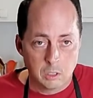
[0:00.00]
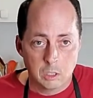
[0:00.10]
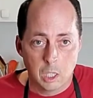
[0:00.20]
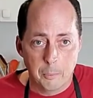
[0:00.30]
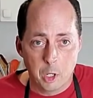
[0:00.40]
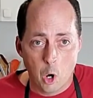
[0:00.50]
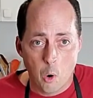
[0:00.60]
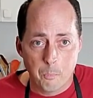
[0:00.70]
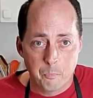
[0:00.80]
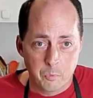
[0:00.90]
Let me
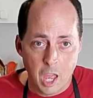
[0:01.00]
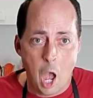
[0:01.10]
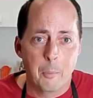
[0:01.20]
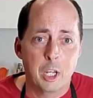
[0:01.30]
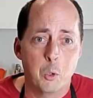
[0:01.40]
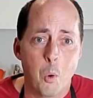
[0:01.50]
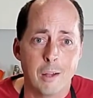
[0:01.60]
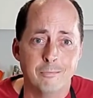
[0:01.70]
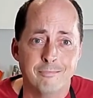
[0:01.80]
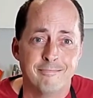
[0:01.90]
know how many you
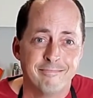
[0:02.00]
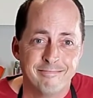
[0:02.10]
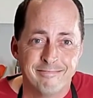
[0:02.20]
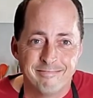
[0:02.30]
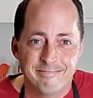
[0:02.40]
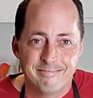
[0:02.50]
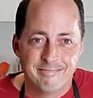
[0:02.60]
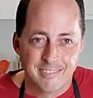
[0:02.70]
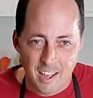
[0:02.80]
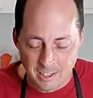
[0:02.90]
want.
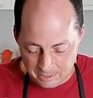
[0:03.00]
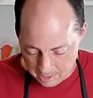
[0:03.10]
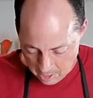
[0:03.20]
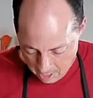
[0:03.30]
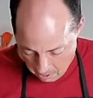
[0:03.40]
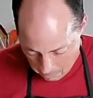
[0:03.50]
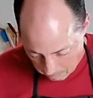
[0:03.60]
See you later.